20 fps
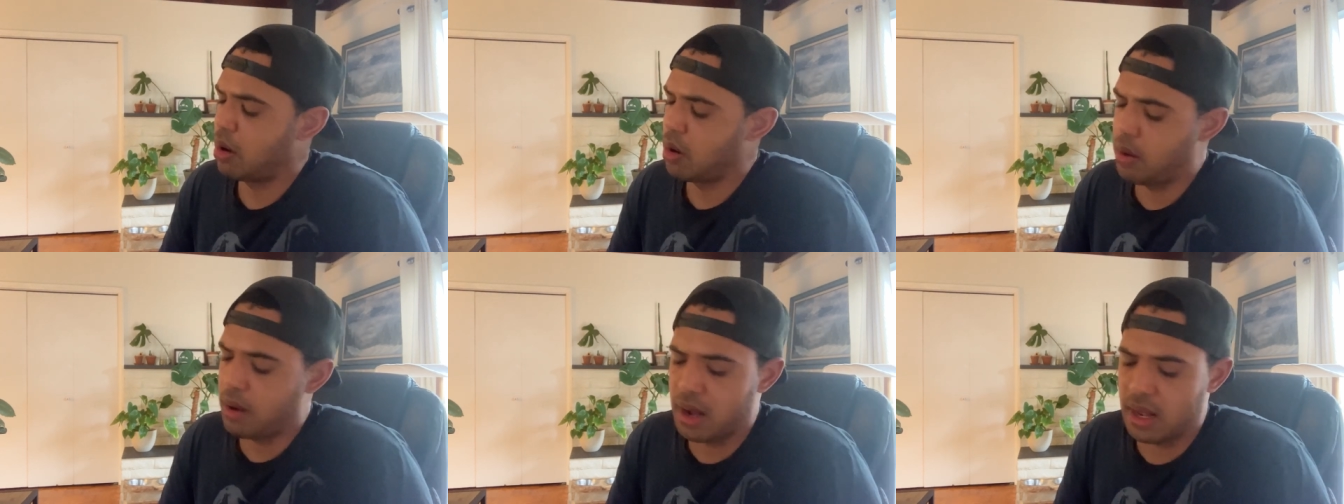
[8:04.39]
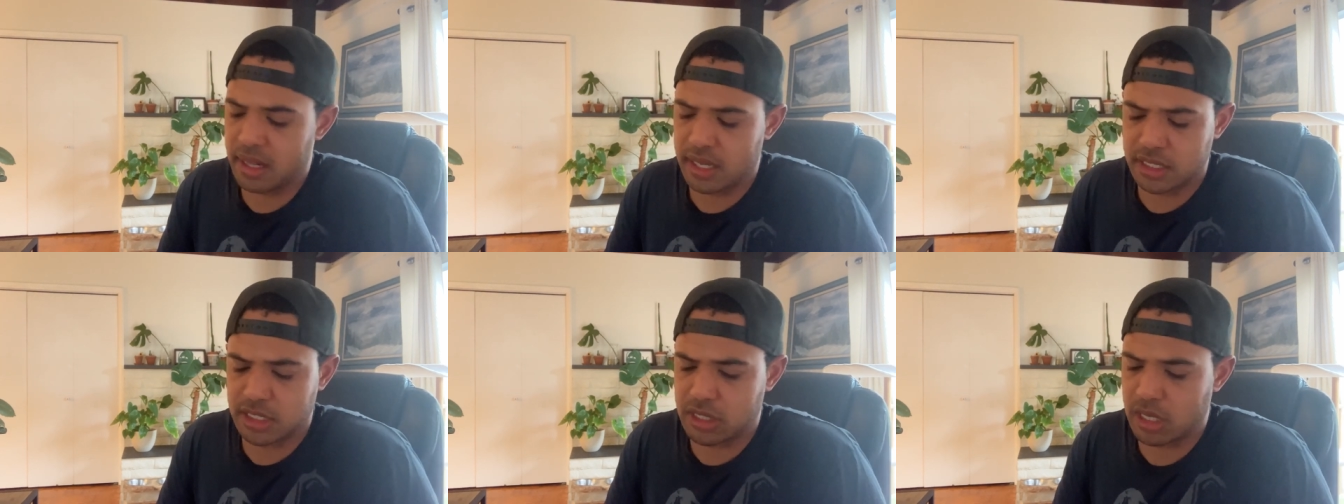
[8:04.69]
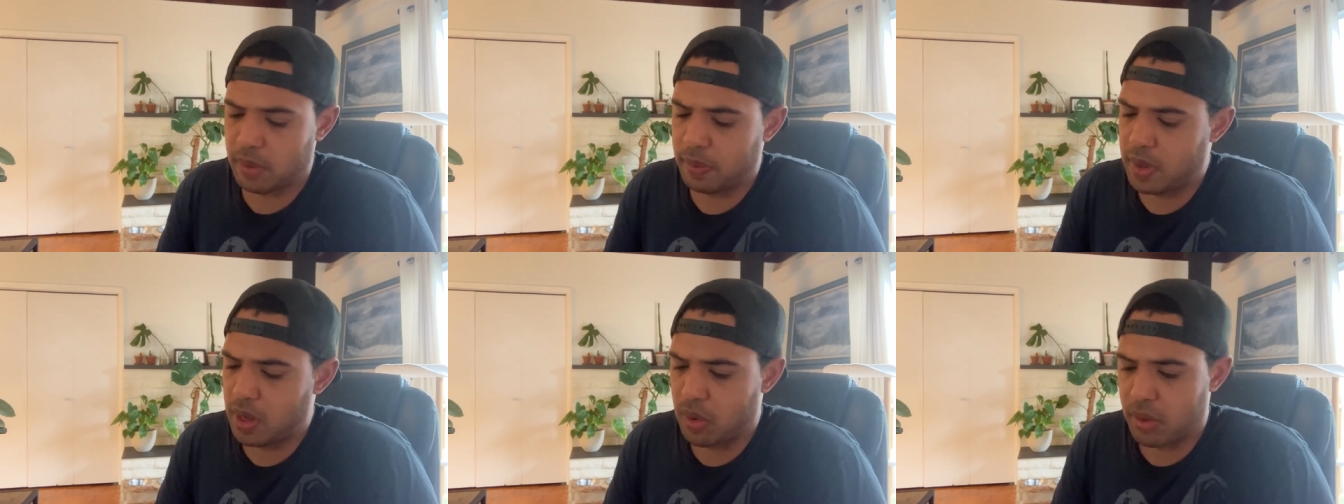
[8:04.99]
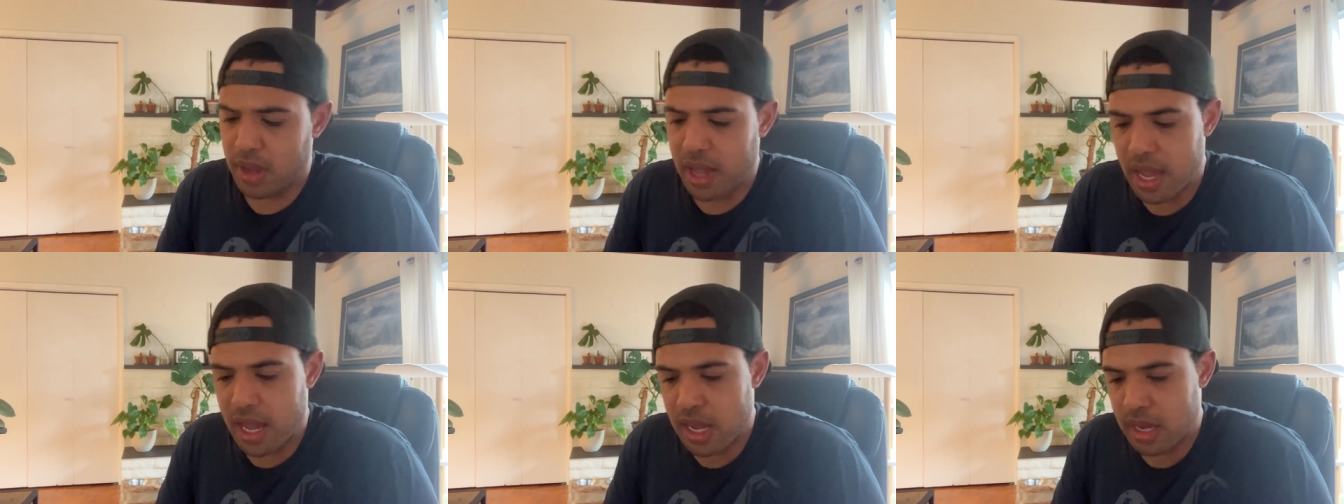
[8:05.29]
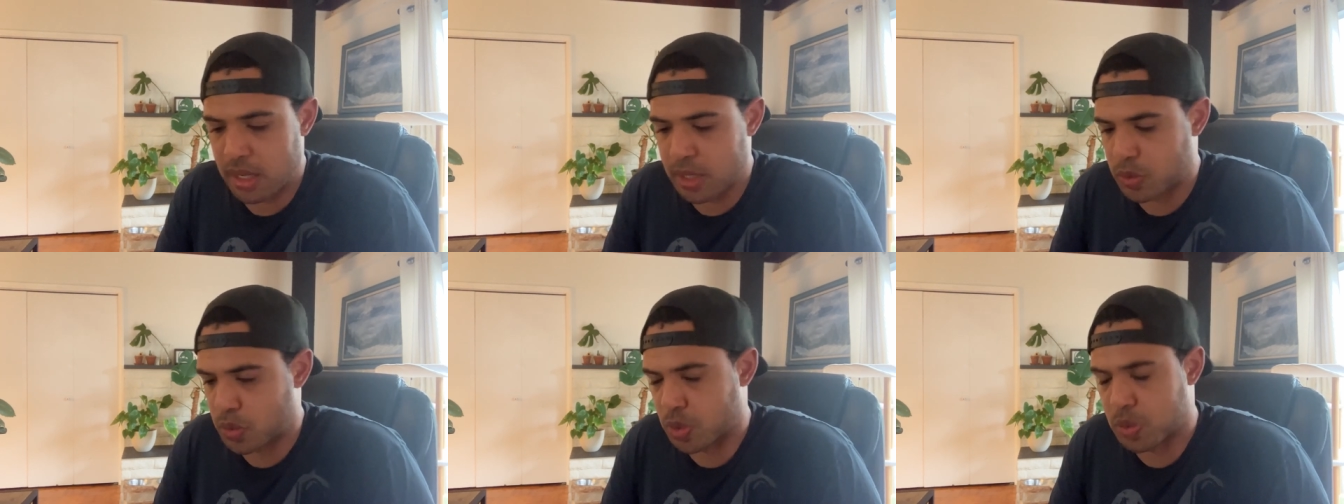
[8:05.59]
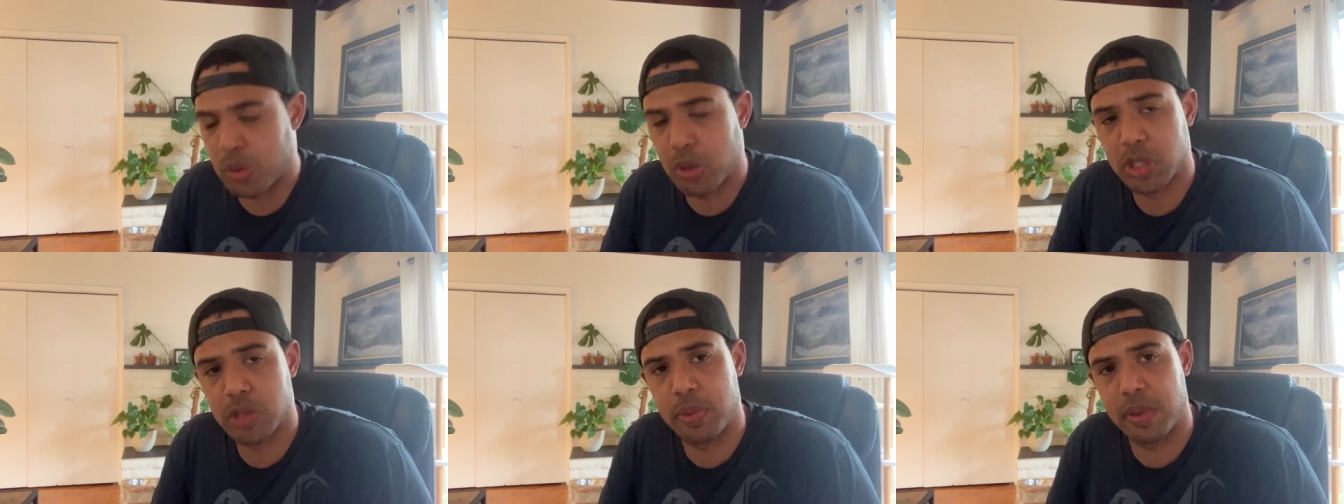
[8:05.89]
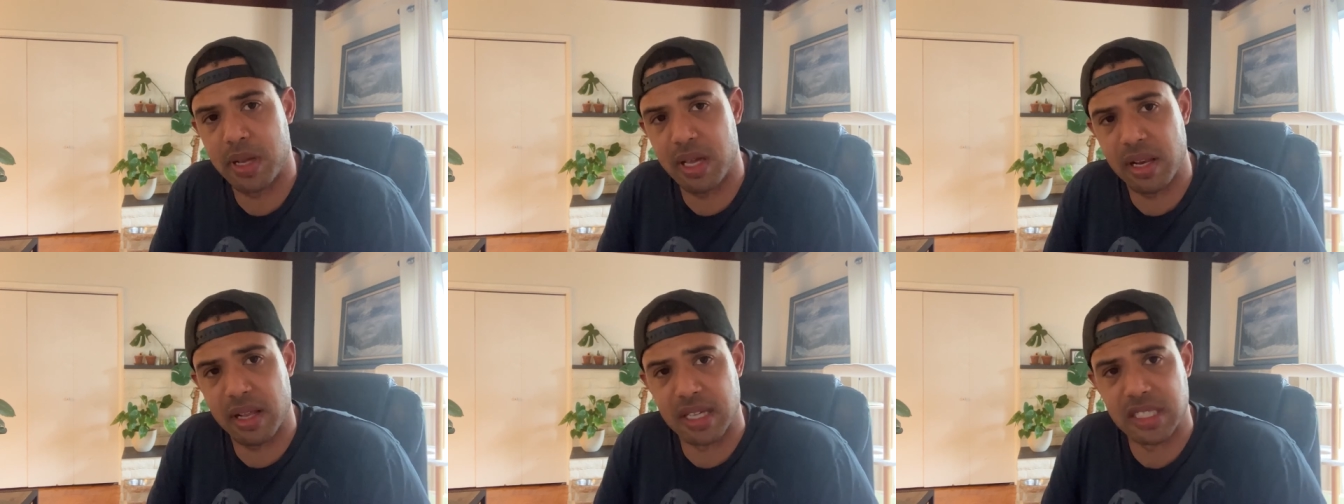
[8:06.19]
all right, it's gonna be okay, because we're supposed to
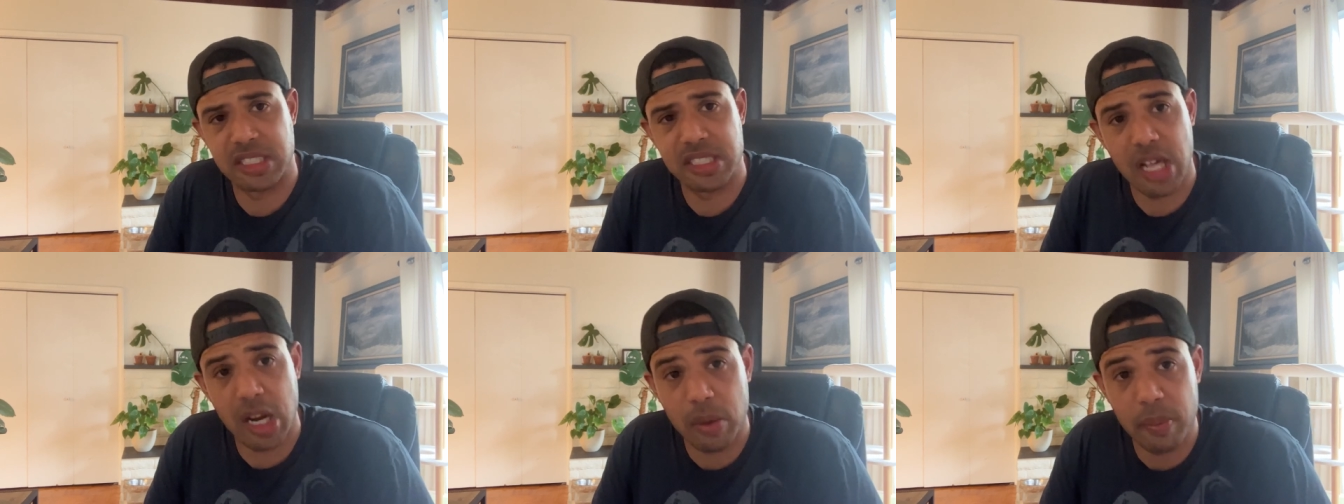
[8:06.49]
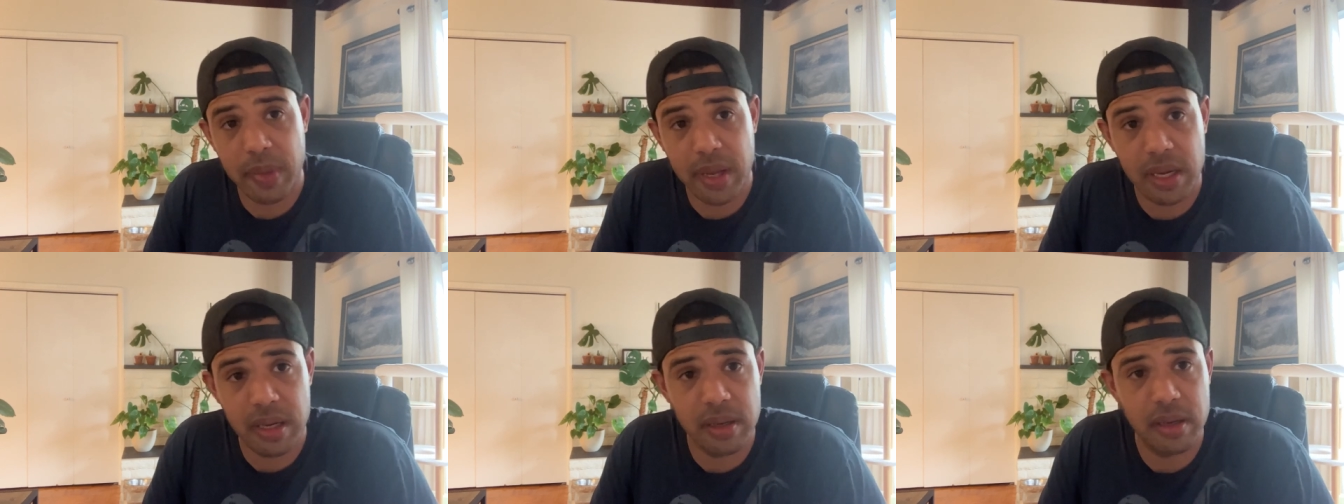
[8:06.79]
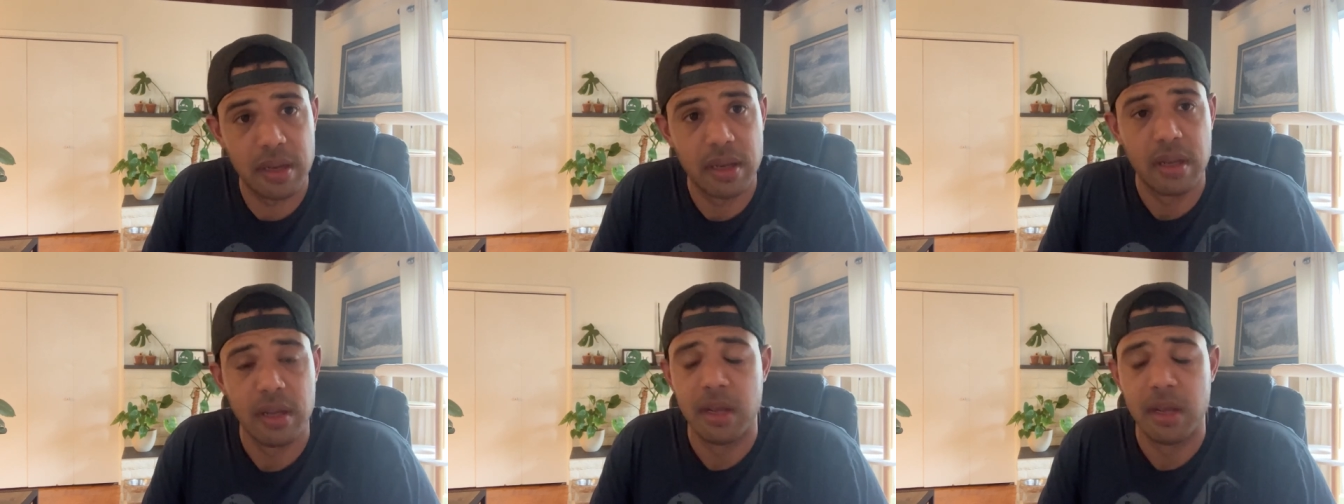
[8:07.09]
be getting a settlement.